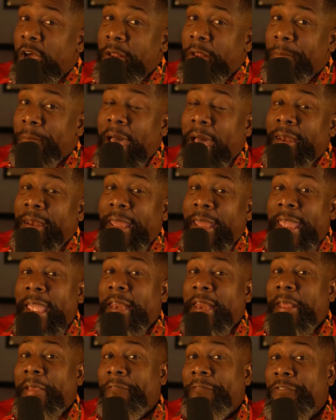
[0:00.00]
to bite the
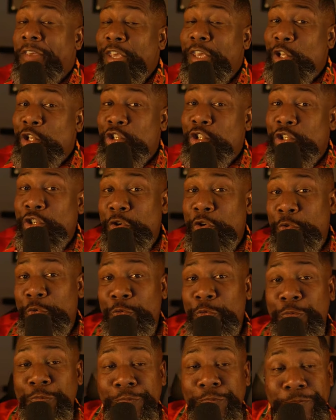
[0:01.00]
hand that feeds you.
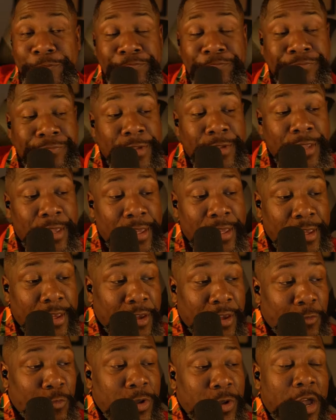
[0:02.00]

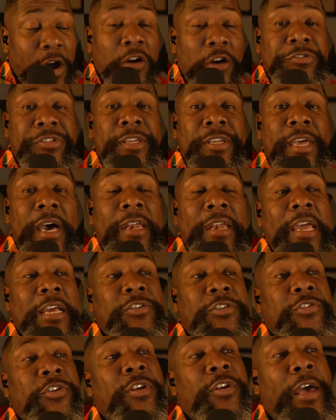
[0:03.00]
We all see how that
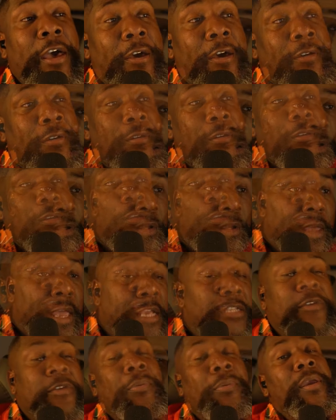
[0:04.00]
turned out.
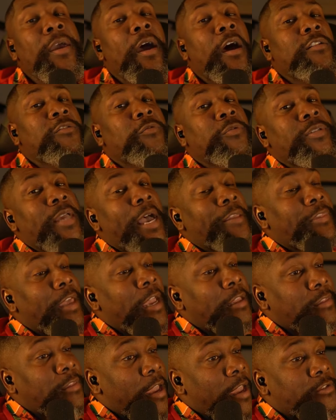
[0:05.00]
And to be honest with you, I
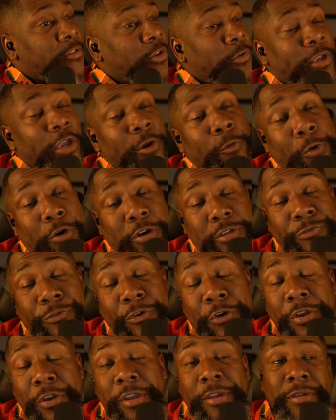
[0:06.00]
think things gonna get worse
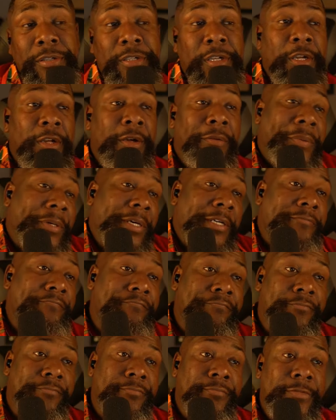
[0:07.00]
for you. But
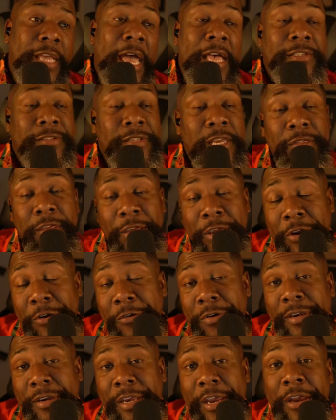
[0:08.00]
that's neither
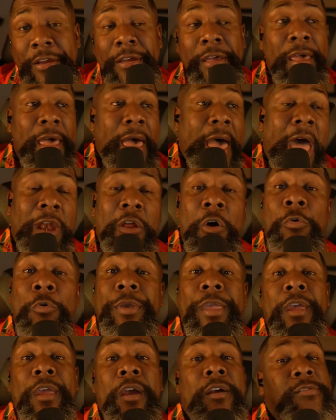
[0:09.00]
here or there. I don't
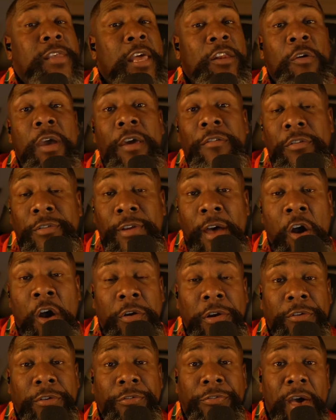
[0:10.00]
care because I don't have no
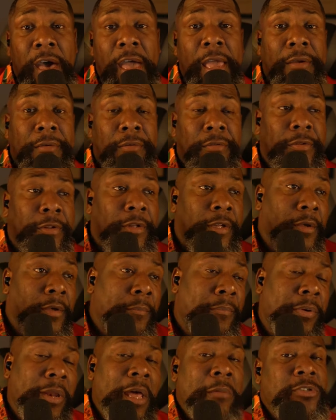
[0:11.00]
dog in the fight.
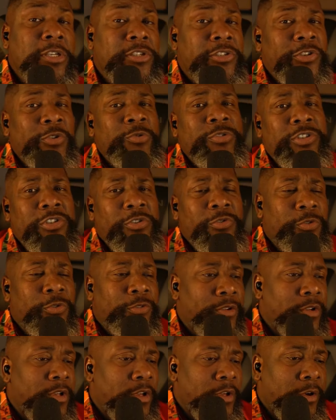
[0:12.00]
But I'm just using
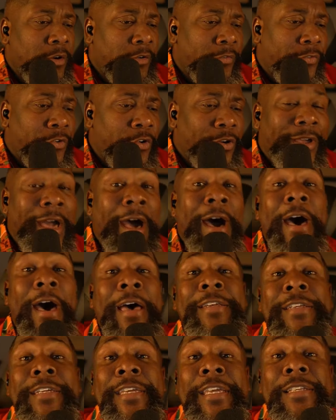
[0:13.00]
you for
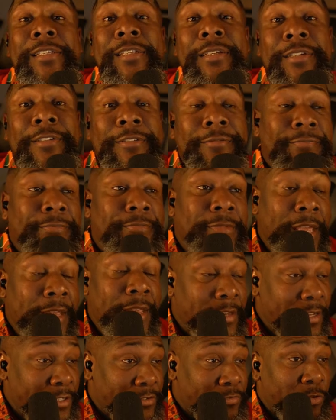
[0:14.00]
content
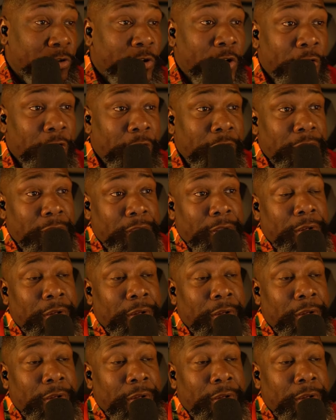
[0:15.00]
in this regard.